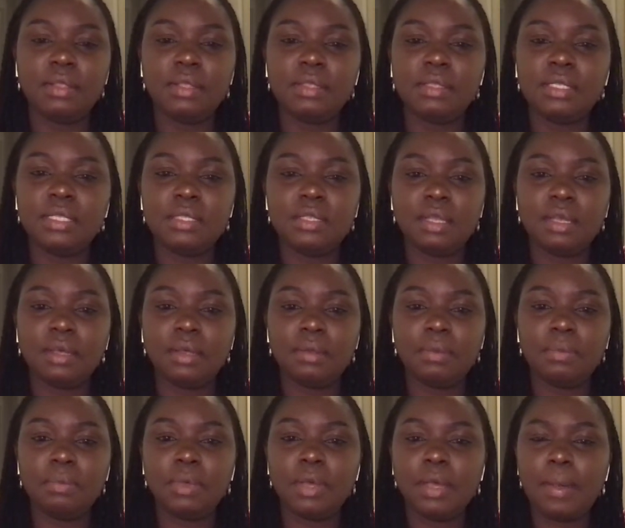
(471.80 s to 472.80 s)
this
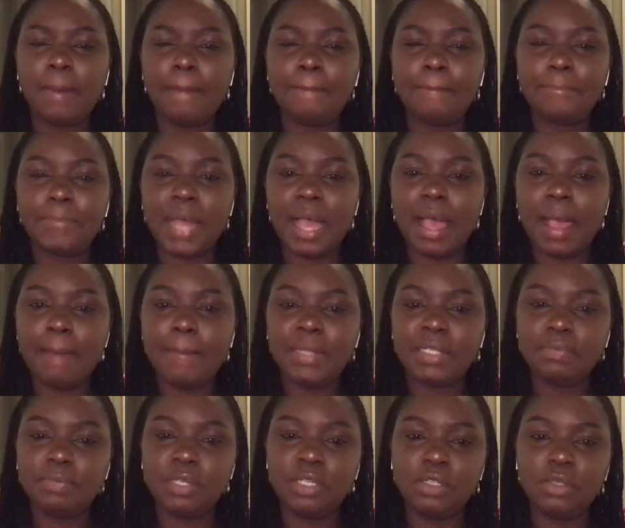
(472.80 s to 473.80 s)
herb has
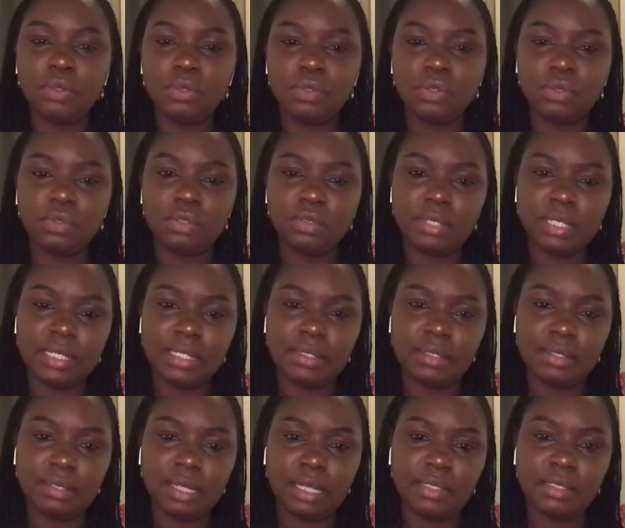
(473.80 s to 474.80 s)
been used to
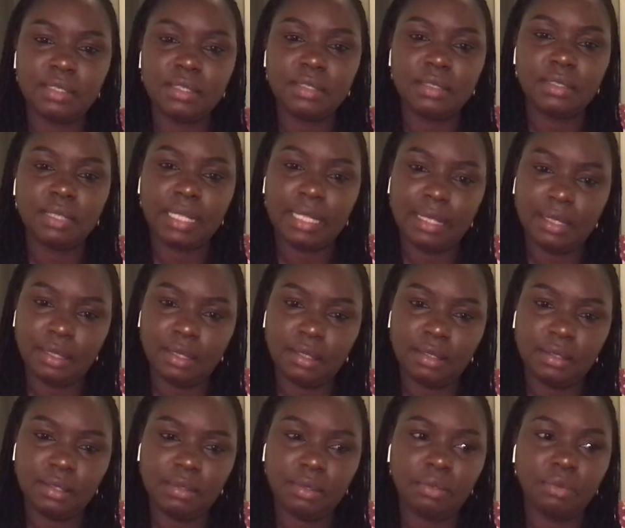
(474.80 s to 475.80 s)
treat, I just think
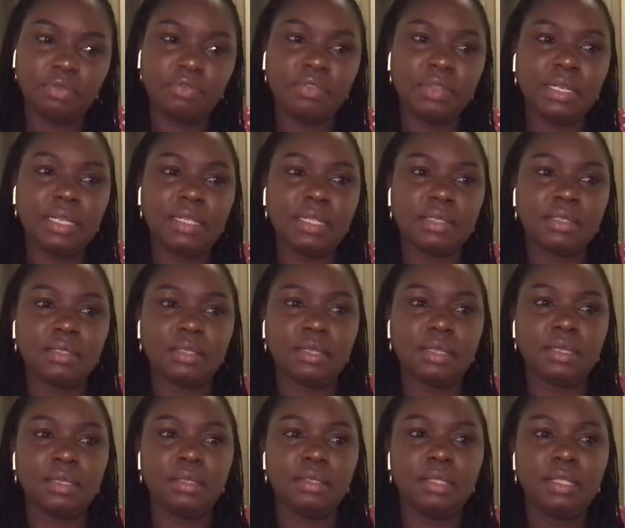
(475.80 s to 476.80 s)
or feel that
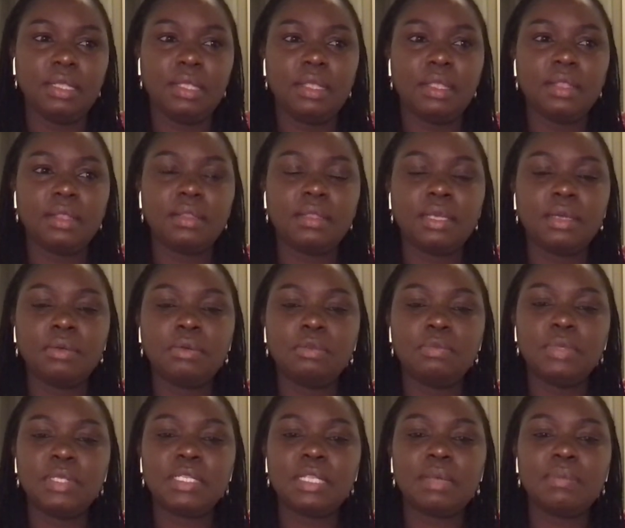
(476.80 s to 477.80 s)
there could
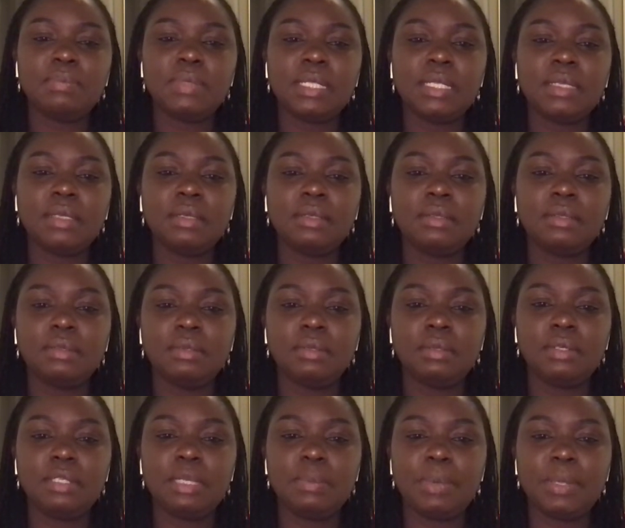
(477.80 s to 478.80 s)
be something
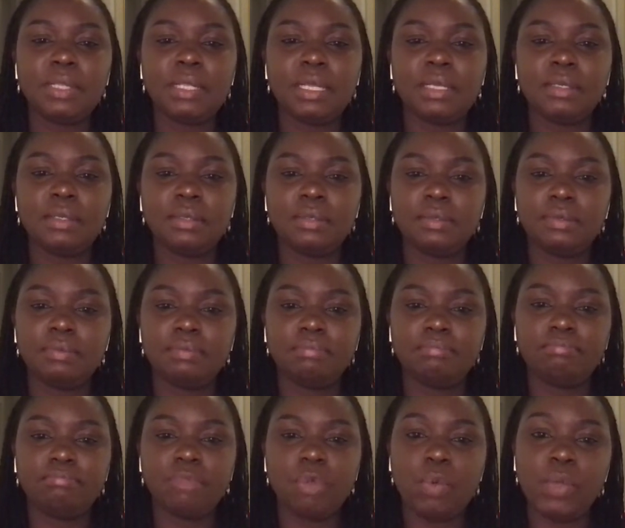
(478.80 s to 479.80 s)
deeper than
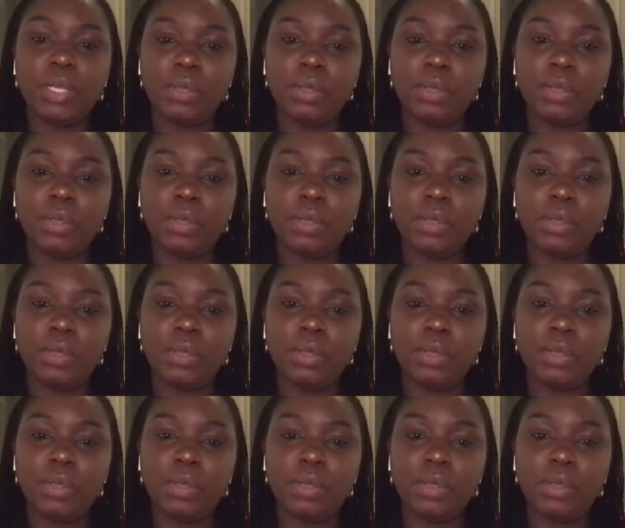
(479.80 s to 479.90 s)
we